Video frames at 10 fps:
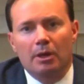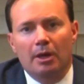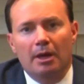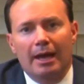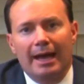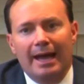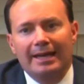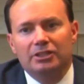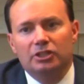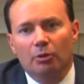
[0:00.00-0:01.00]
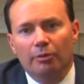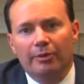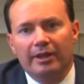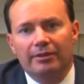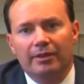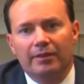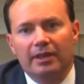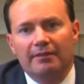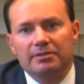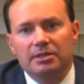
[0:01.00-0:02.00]
Uh, I don't think
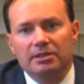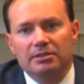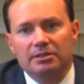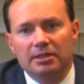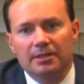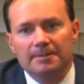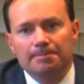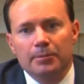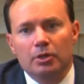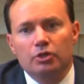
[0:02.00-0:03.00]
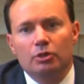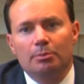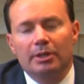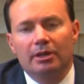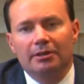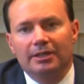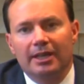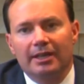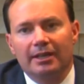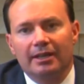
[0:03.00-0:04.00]
that the FCC should be
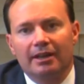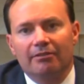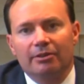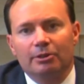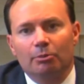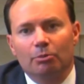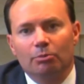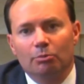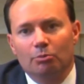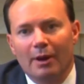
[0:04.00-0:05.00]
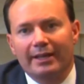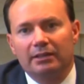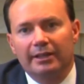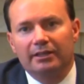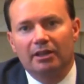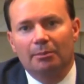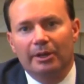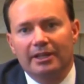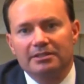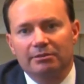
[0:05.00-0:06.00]
undertaking an effort to regulate
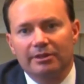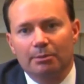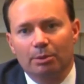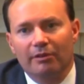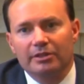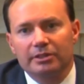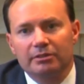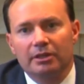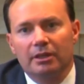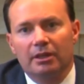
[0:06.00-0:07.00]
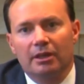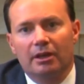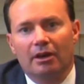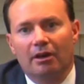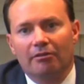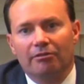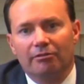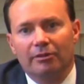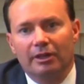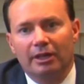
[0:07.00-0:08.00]
comprehensively the provision of
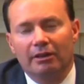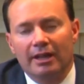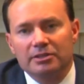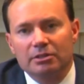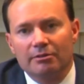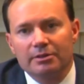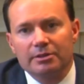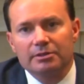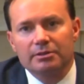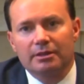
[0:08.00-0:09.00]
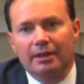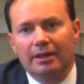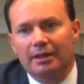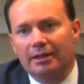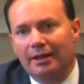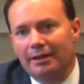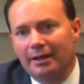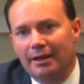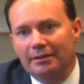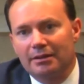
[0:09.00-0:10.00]
internet services. And
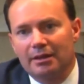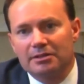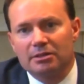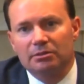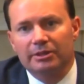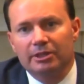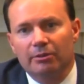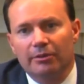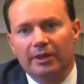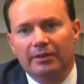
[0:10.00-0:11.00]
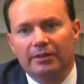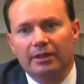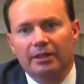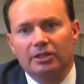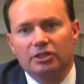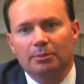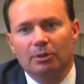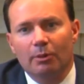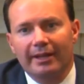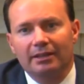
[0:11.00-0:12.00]
I, I, I certainly don't think that it should be
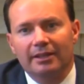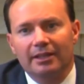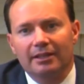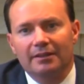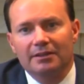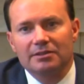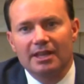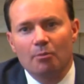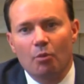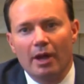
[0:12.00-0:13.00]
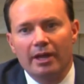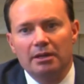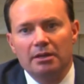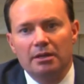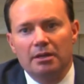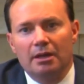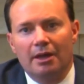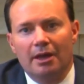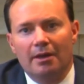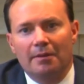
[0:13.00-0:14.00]
regulated in the same way
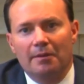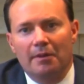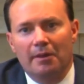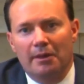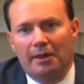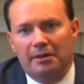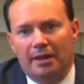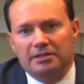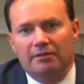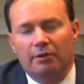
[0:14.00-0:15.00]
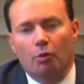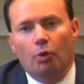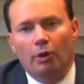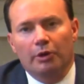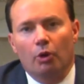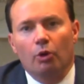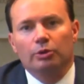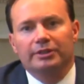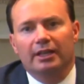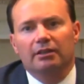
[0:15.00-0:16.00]
uh, as if it were an
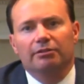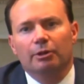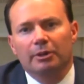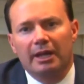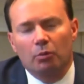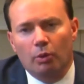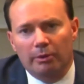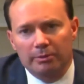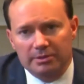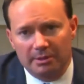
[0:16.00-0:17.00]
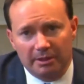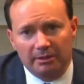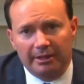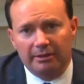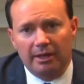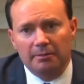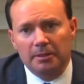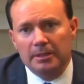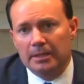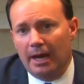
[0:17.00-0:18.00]
old telephone network or something like that.
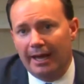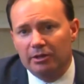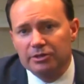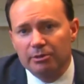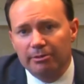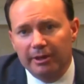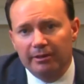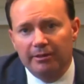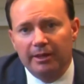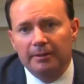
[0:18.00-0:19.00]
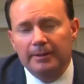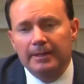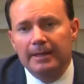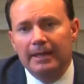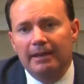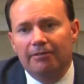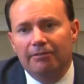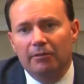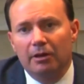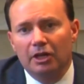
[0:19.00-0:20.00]
I also think that
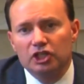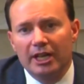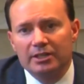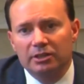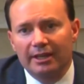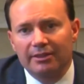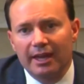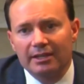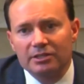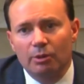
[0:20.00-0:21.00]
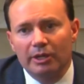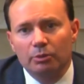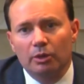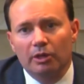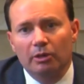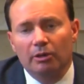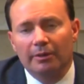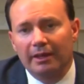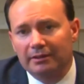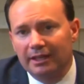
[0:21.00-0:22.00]
if a change like that is going to occur,
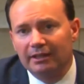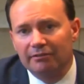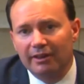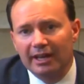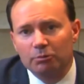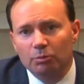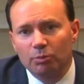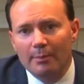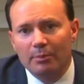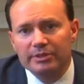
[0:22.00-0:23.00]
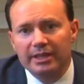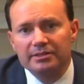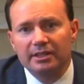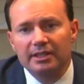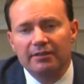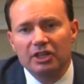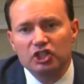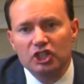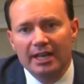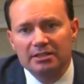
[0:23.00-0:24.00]
that did in fact represent a significant
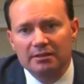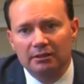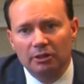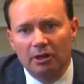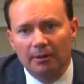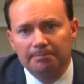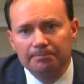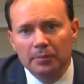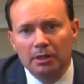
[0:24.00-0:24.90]
change in the law.